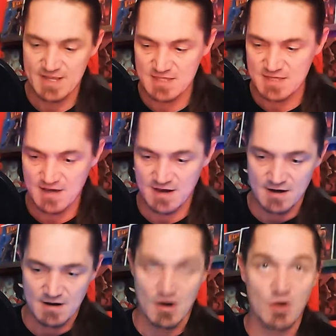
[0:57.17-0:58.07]

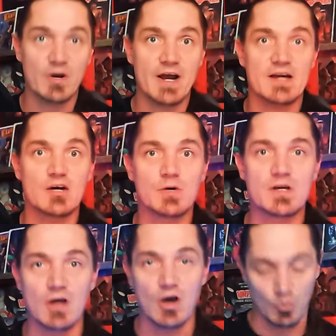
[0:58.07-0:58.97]
There. All right, here we
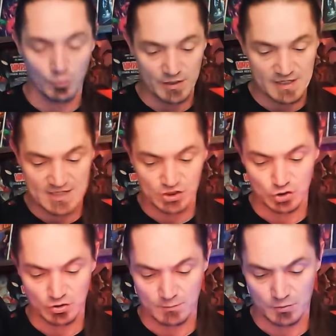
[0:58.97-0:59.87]
go with
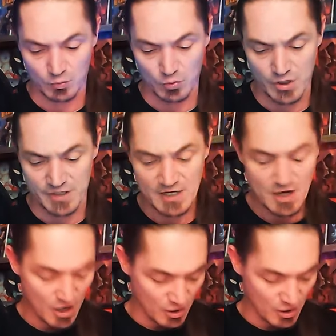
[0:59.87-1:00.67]
issue number one. All